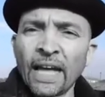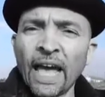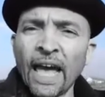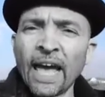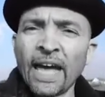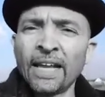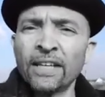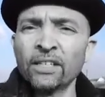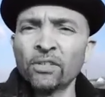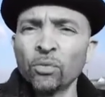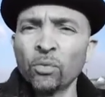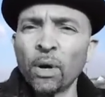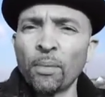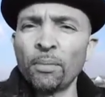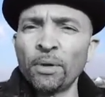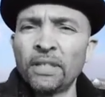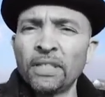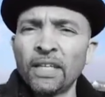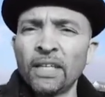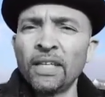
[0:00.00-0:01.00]
And
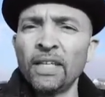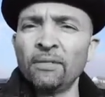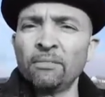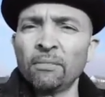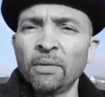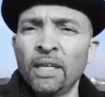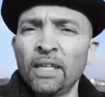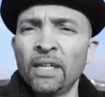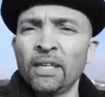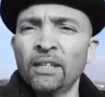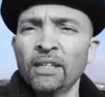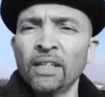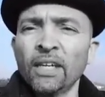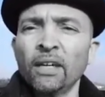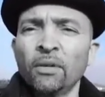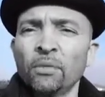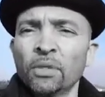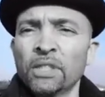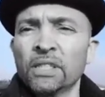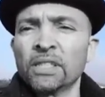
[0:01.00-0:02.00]
when we did eat meat,
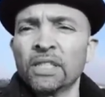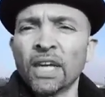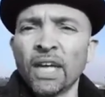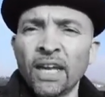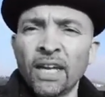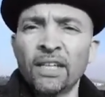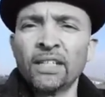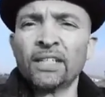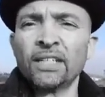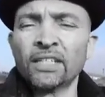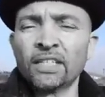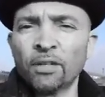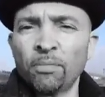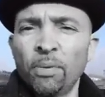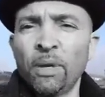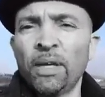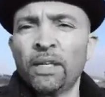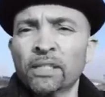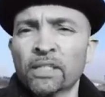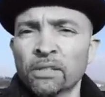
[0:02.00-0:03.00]
it was tended to
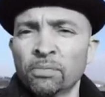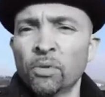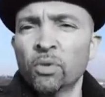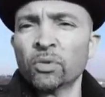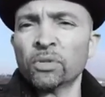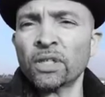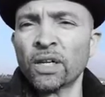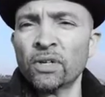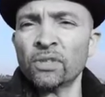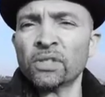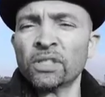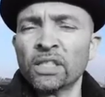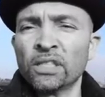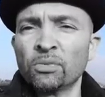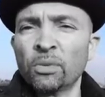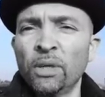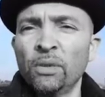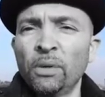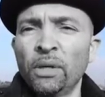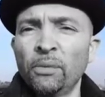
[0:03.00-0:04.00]
be in small
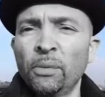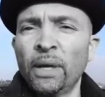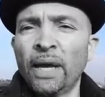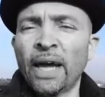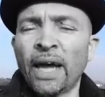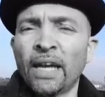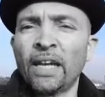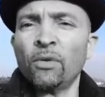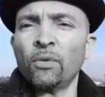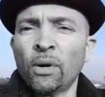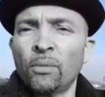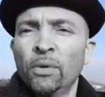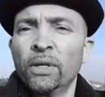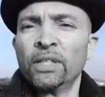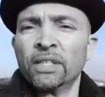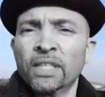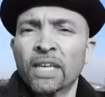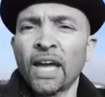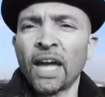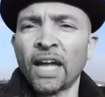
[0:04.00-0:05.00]
doses. We had it when we
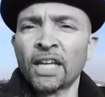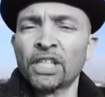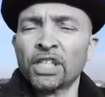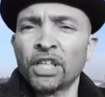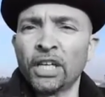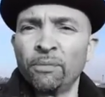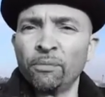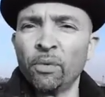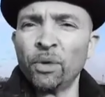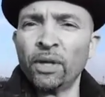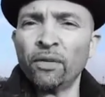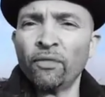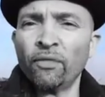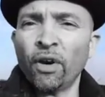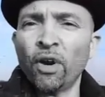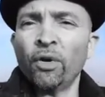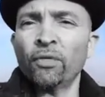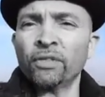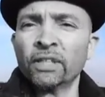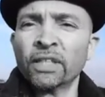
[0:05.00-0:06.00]
could catch it. We
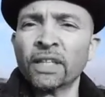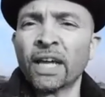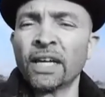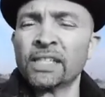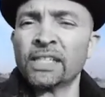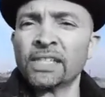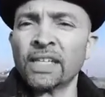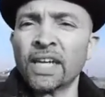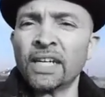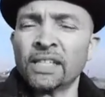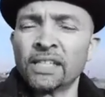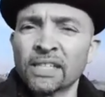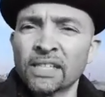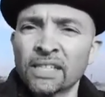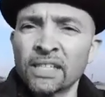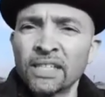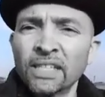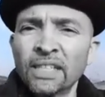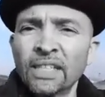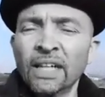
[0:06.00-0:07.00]
evolved in that
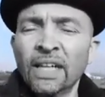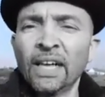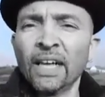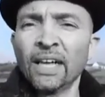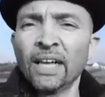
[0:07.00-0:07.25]
sense.